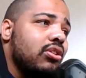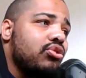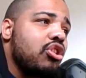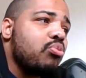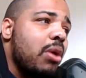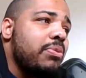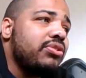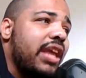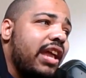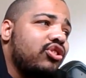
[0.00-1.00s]
the
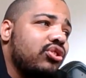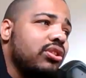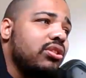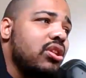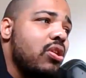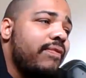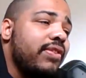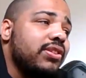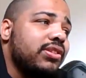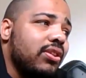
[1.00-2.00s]
reputation of
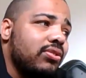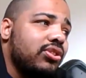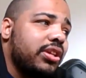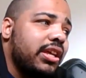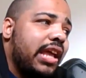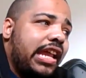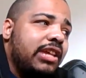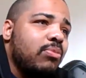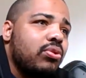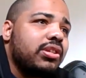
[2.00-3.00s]
his son to get any
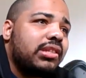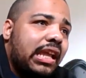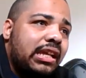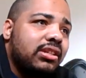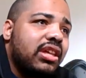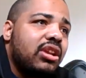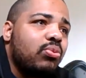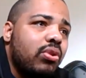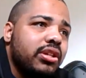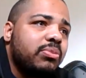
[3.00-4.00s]
more stained than it
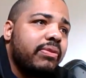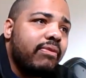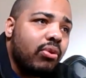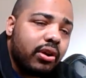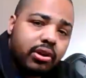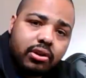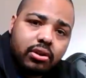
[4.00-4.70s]
was before.